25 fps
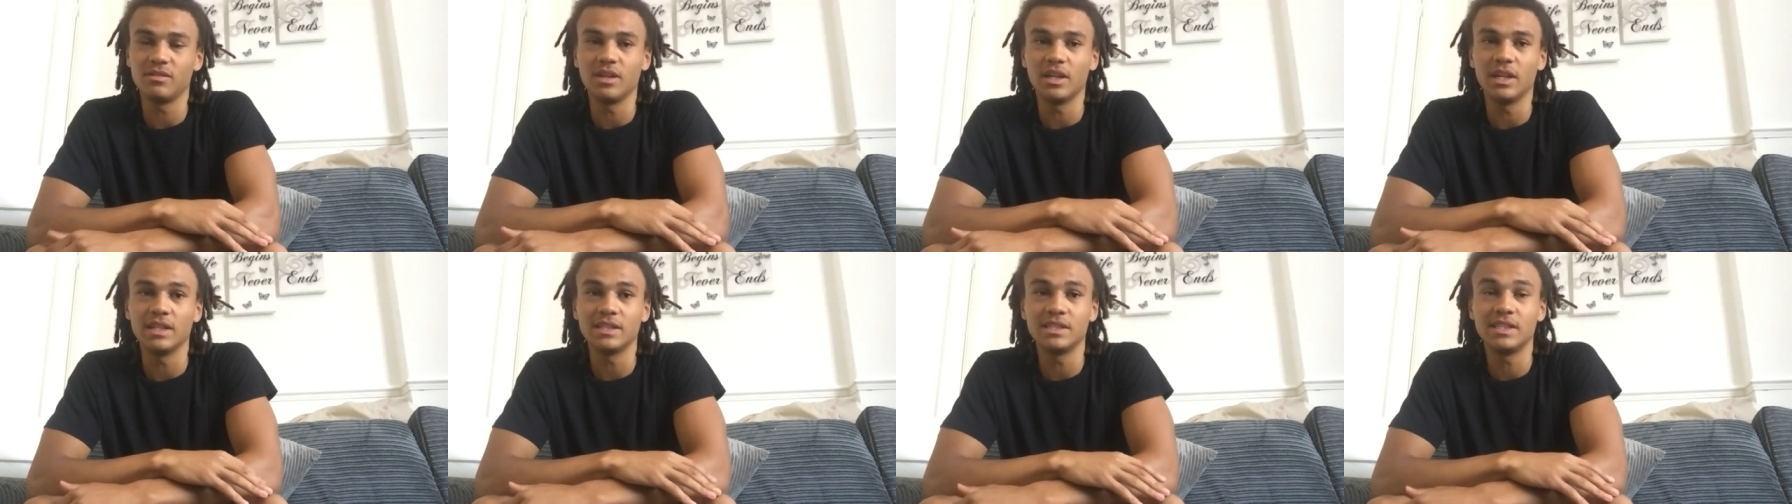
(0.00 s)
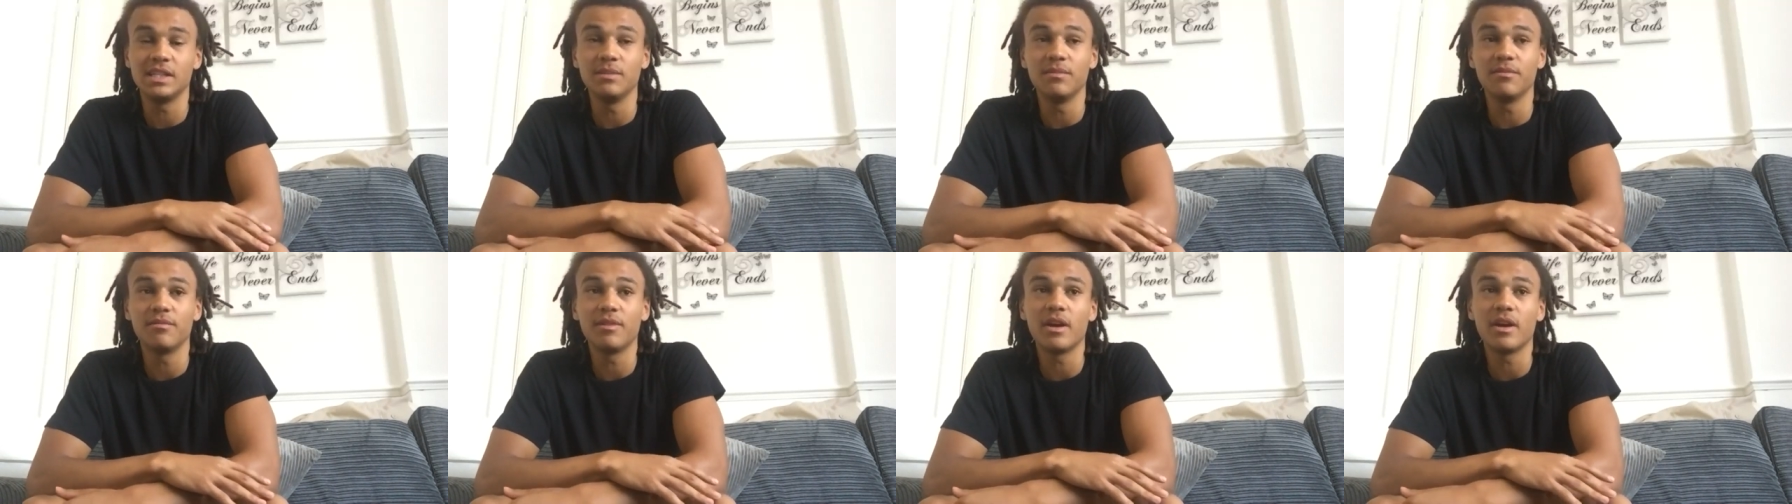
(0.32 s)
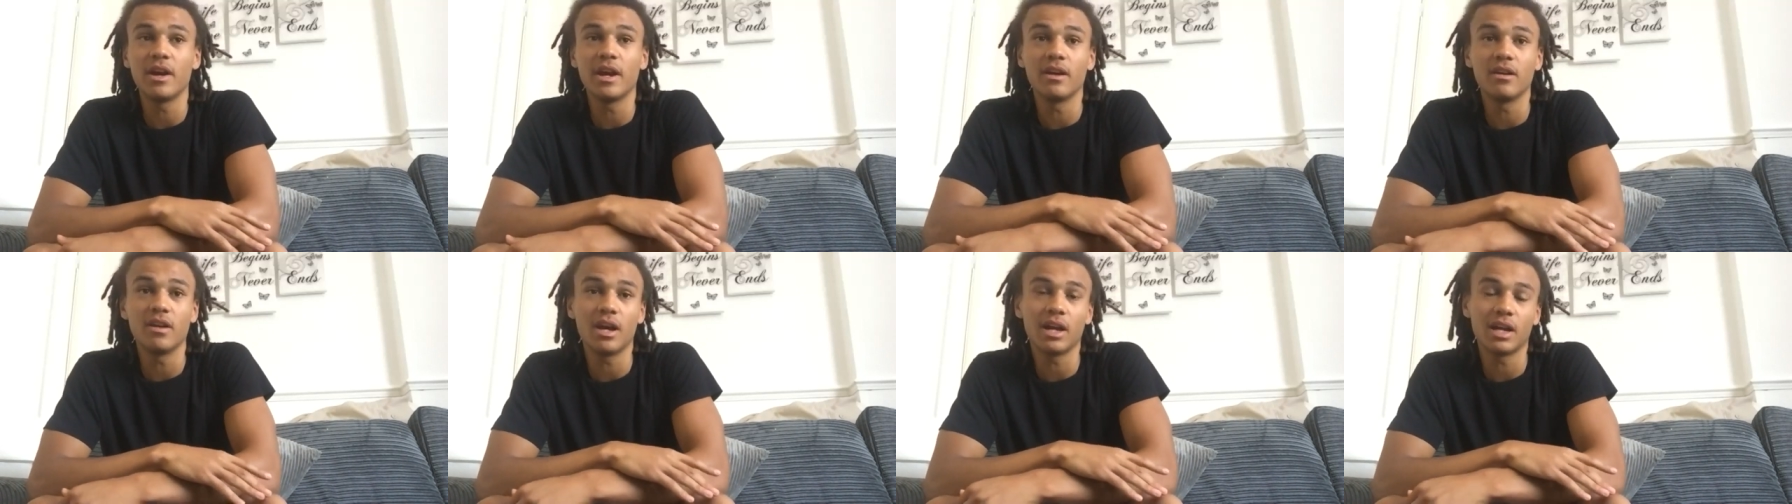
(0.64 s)
It seemed very
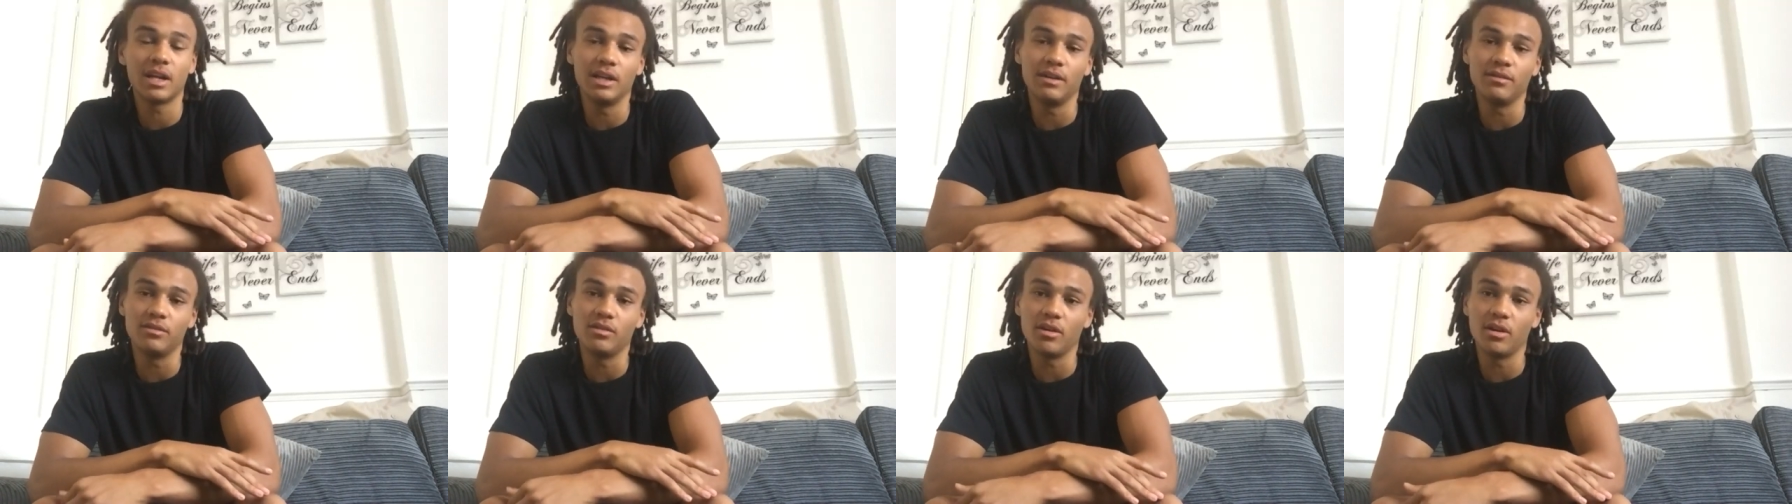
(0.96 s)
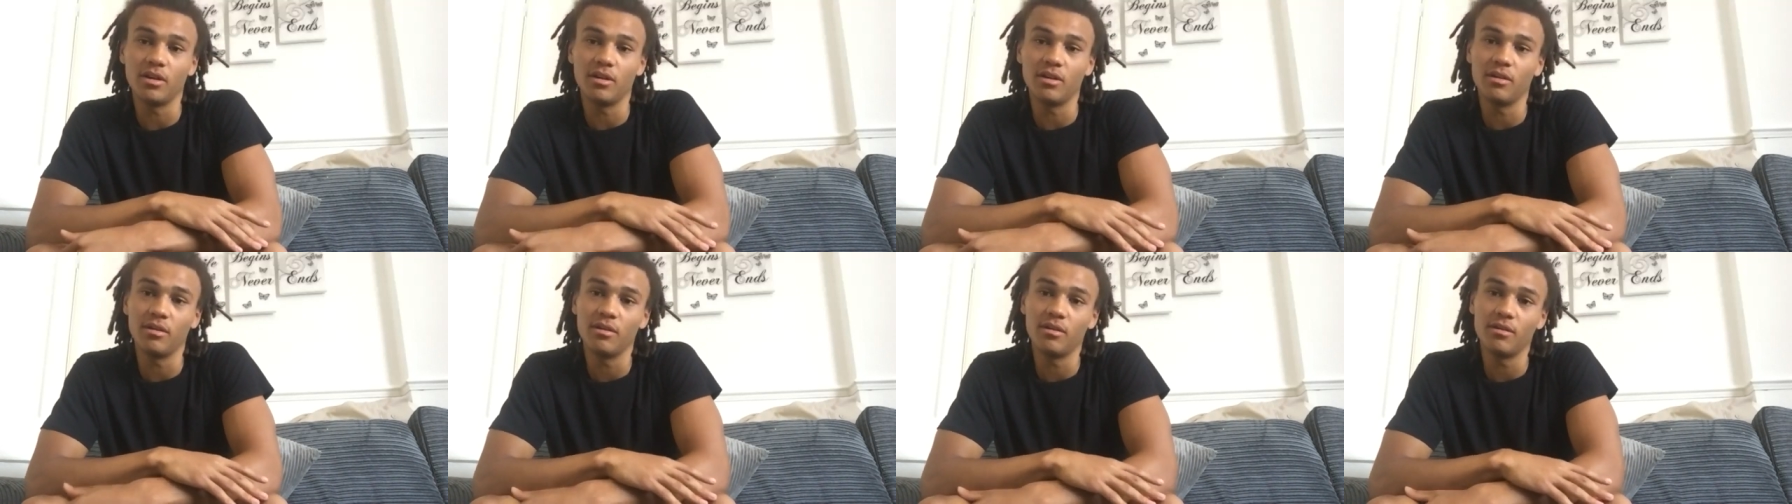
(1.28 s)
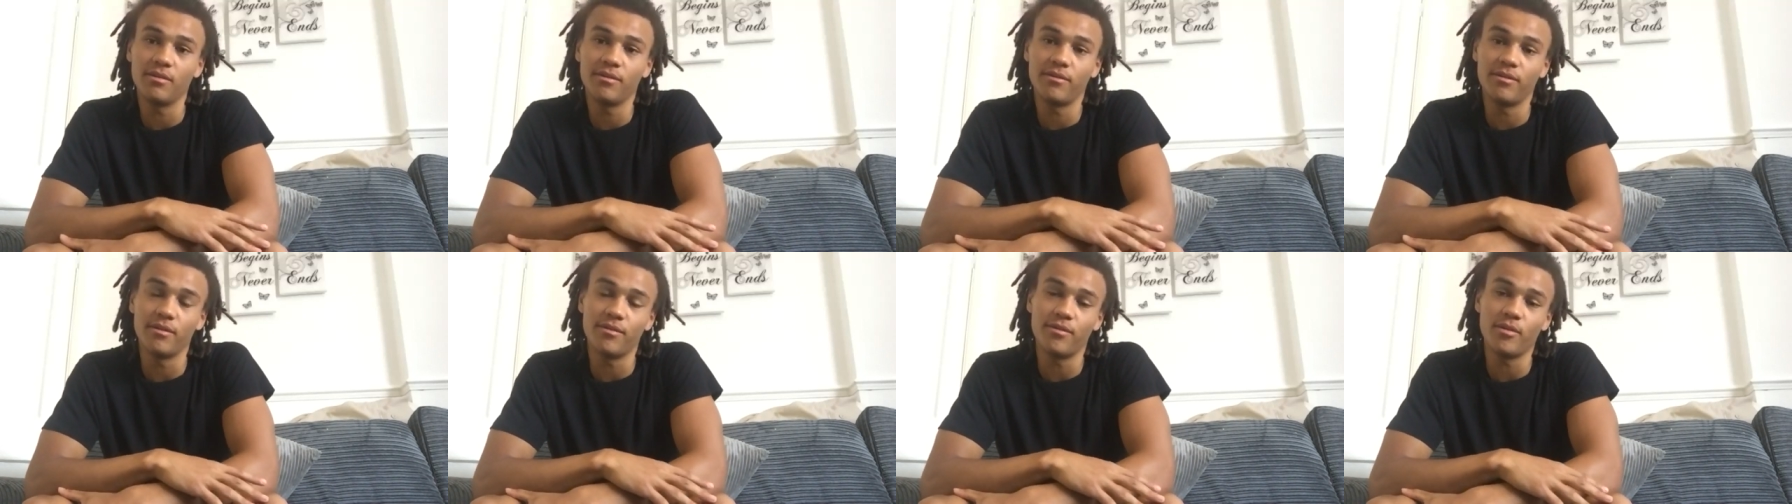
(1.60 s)
unlikely for
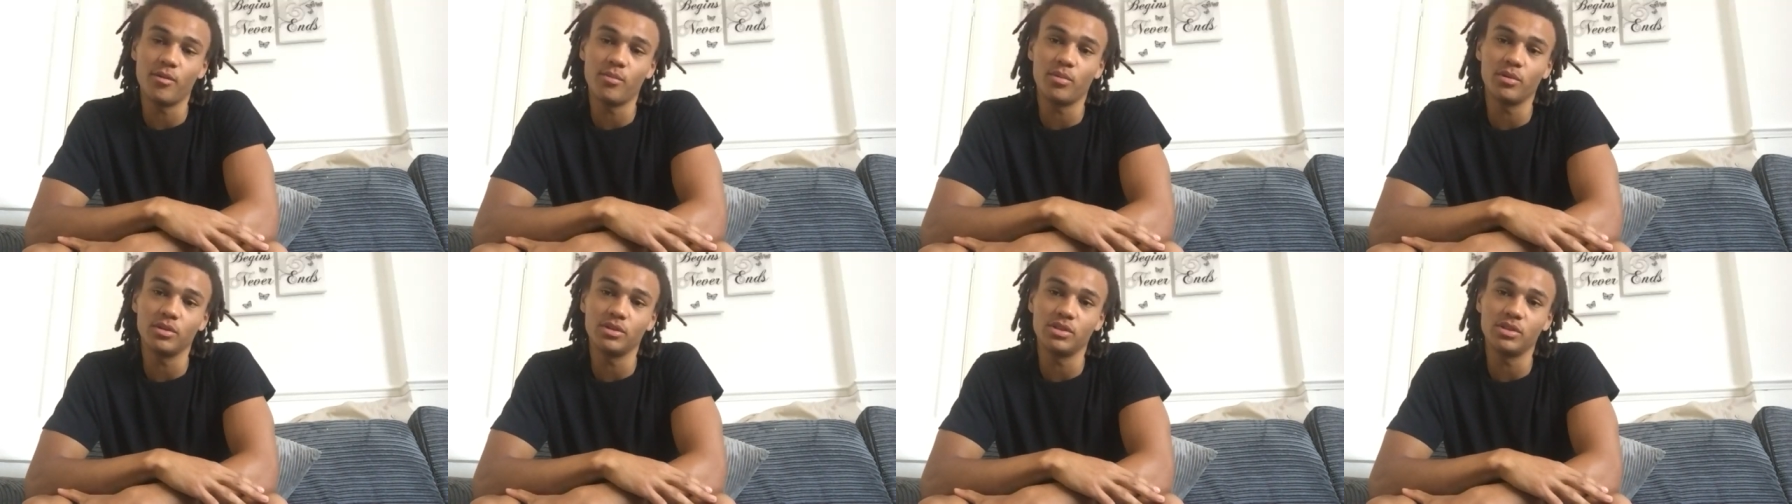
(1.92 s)
football